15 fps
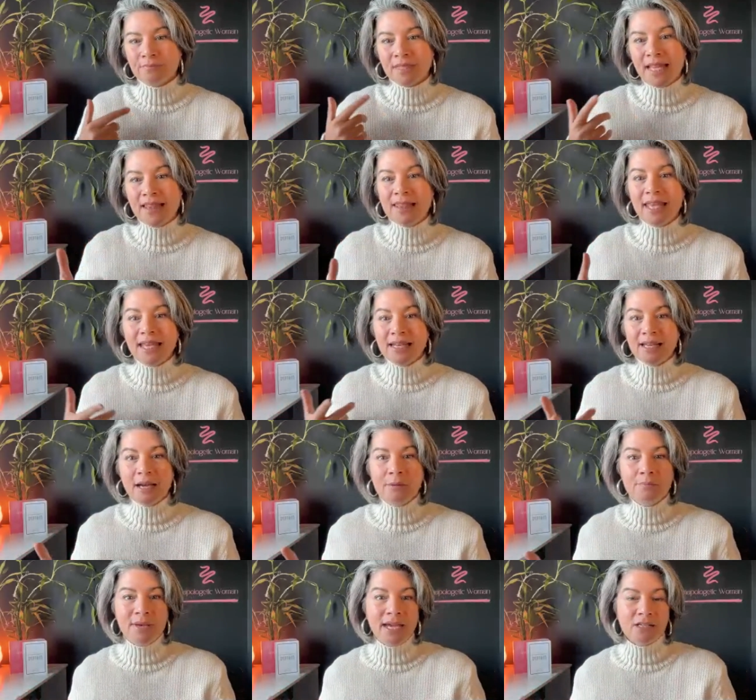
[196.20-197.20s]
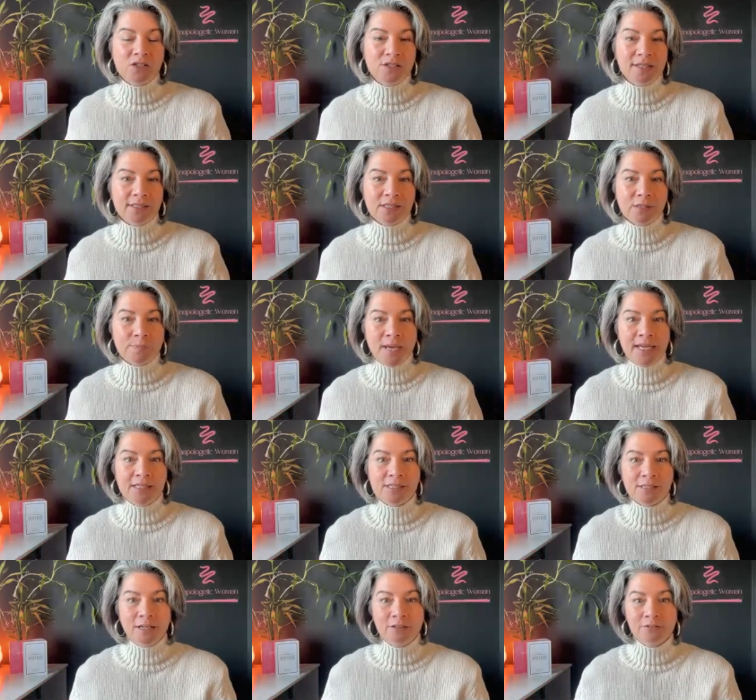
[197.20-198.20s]
And then come back to this
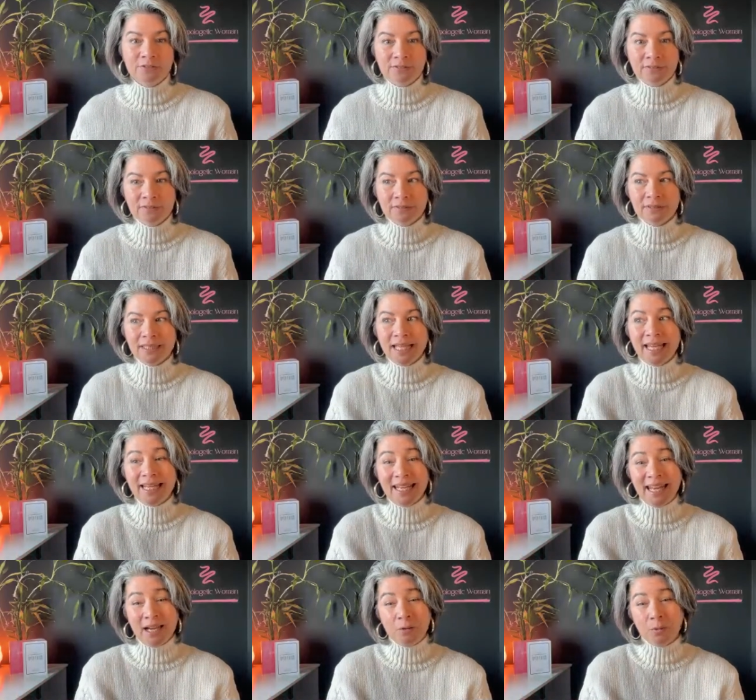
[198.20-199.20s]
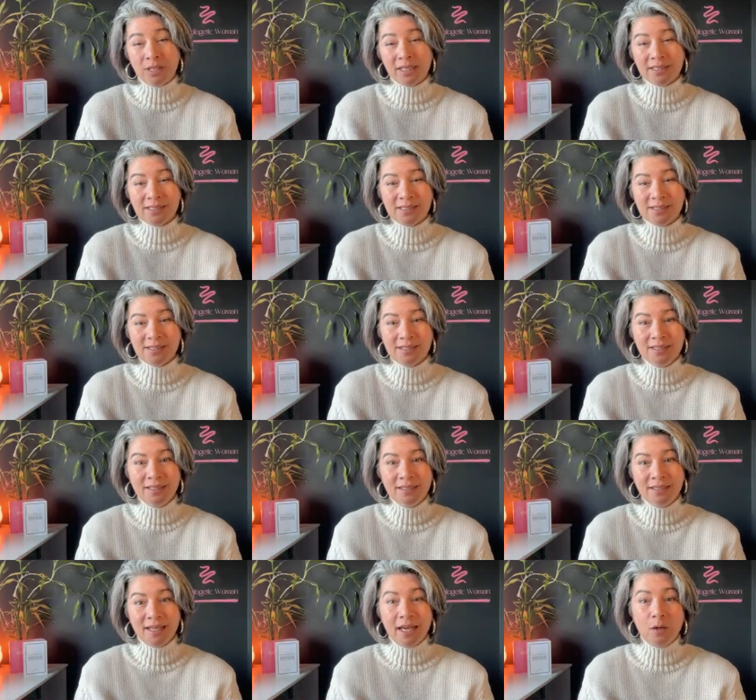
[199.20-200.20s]
space of, and now what?
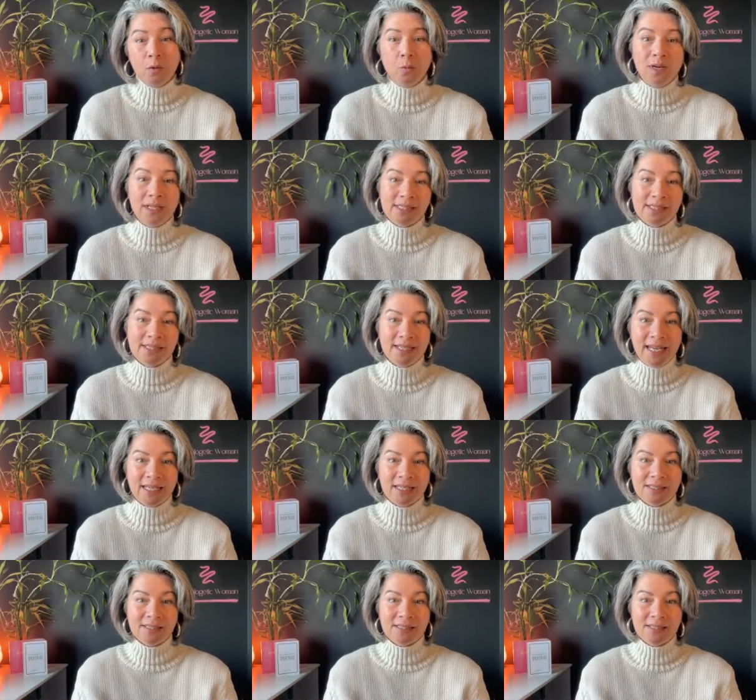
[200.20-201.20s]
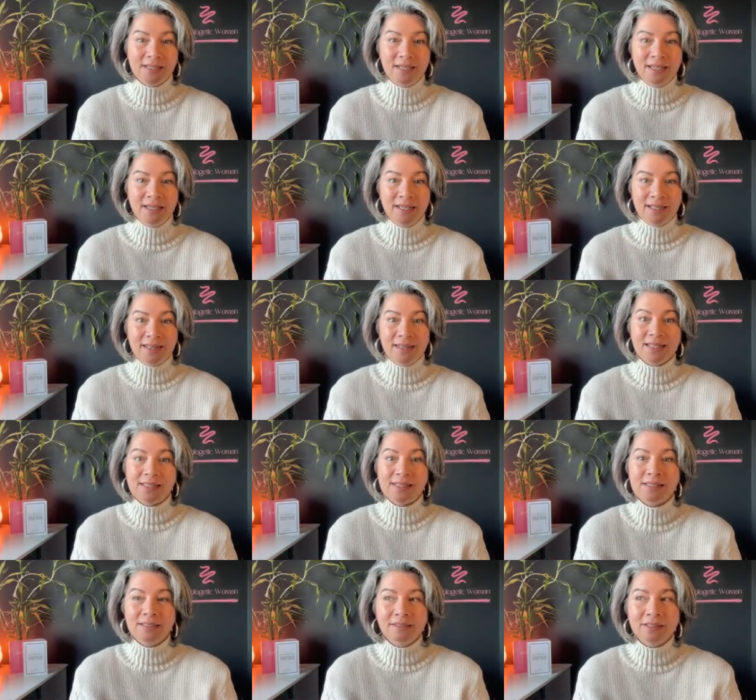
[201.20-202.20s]
And what's next? There's
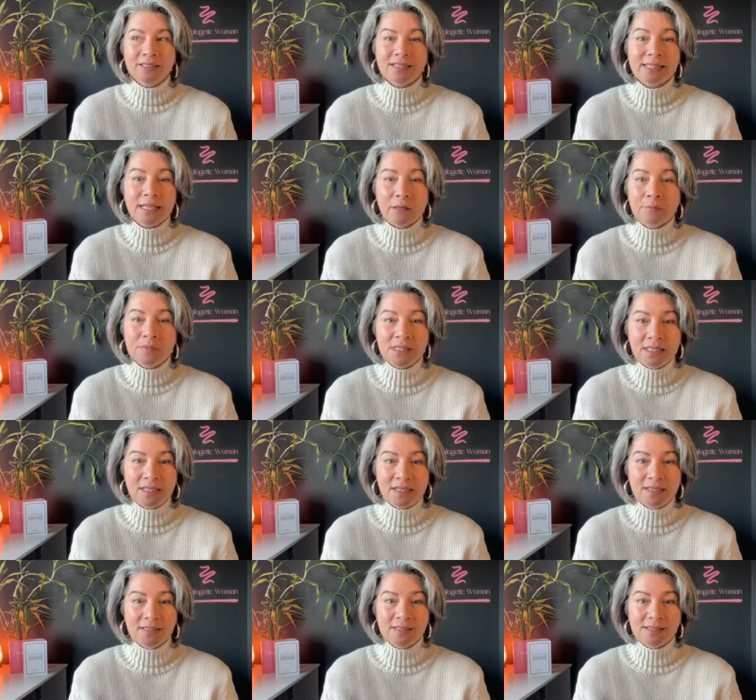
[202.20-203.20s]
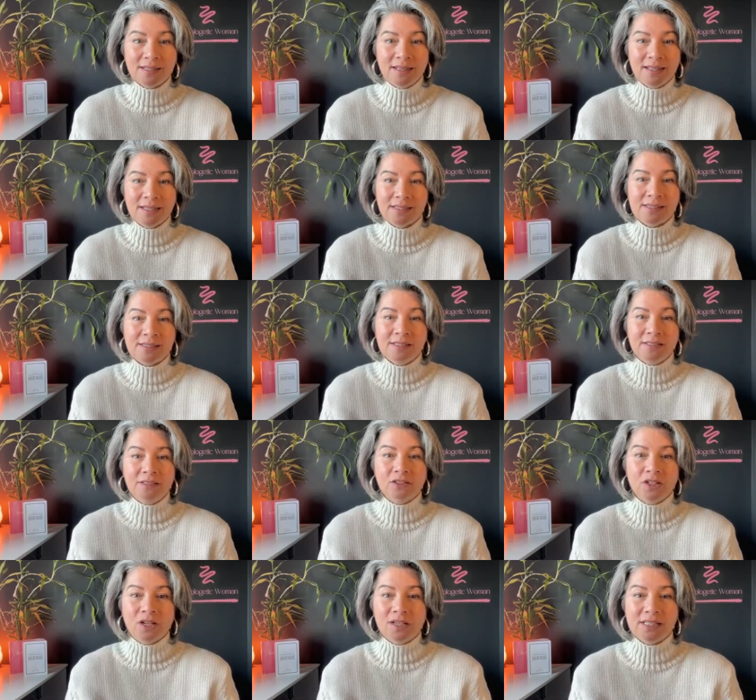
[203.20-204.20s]
still this emptiness. There's
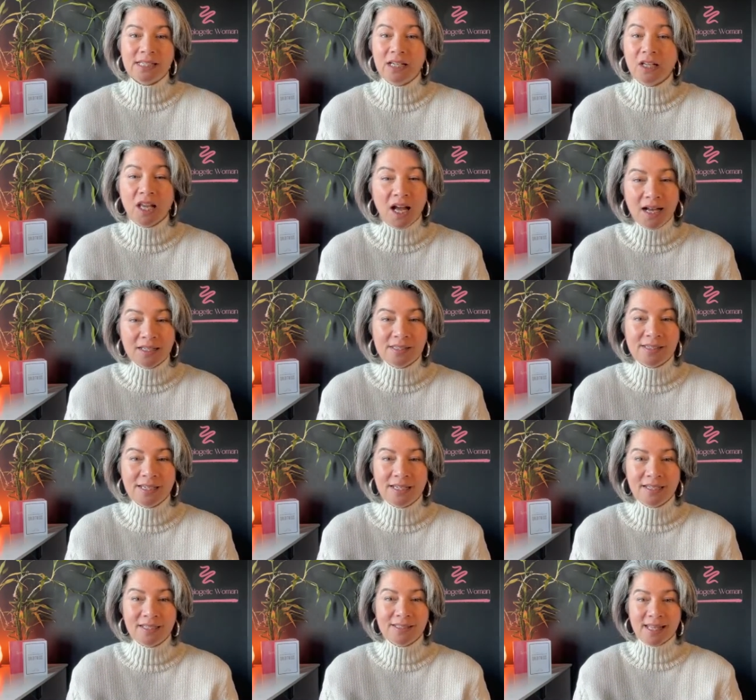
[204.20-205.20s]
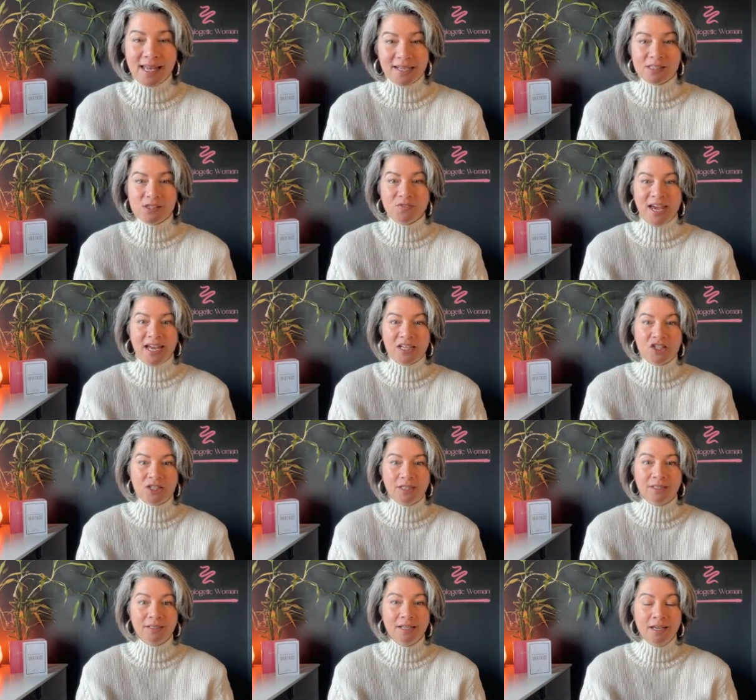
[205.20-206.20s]
still not lasting
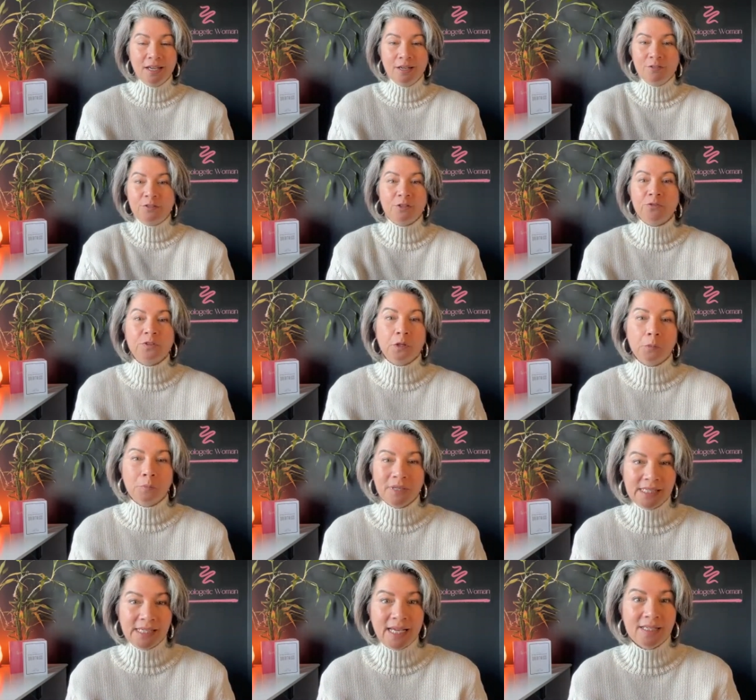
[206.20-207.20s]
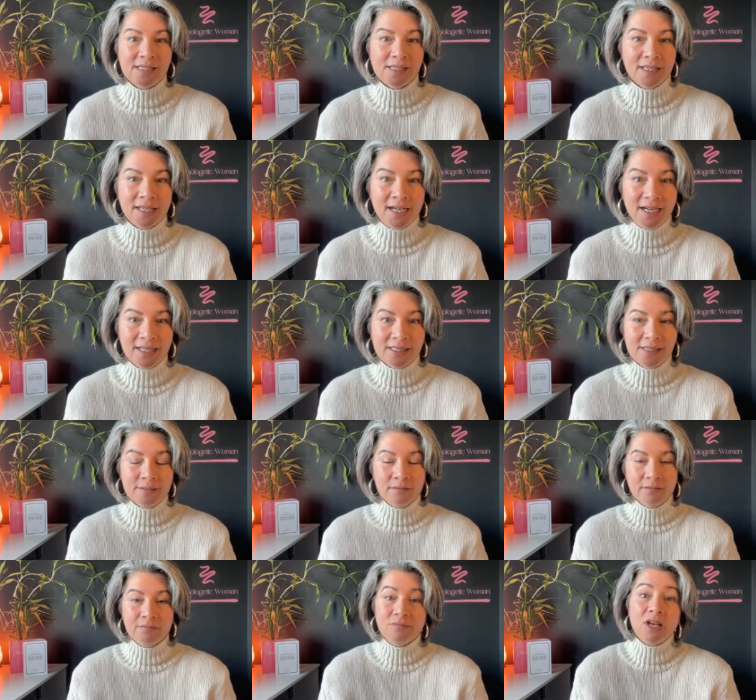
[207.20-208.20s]
satisfaction, fulfillment, and delight.
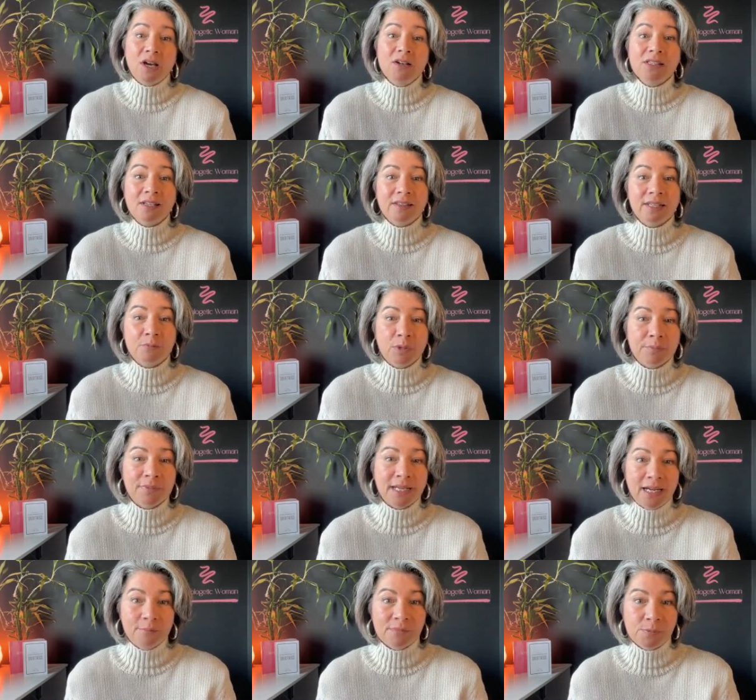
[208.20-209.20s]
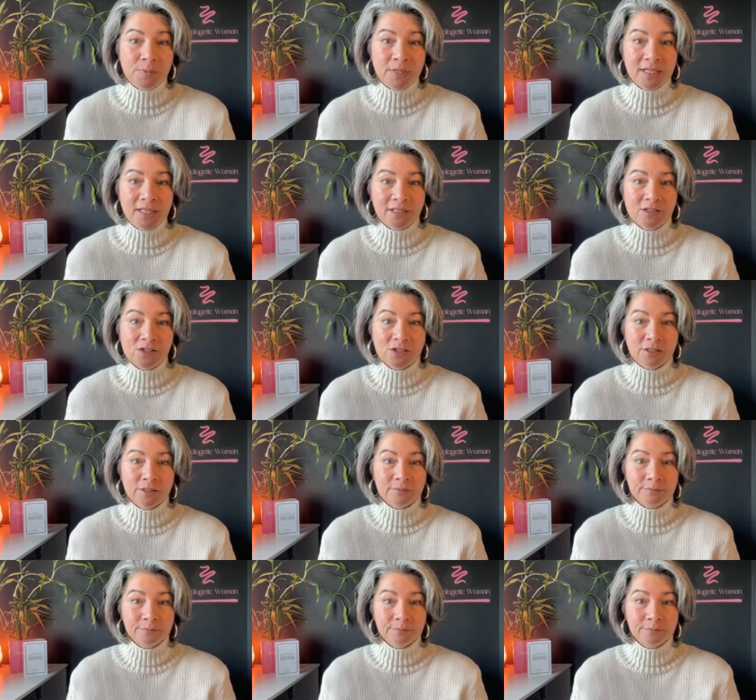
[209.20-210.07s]
Those are the women I'm speaking to.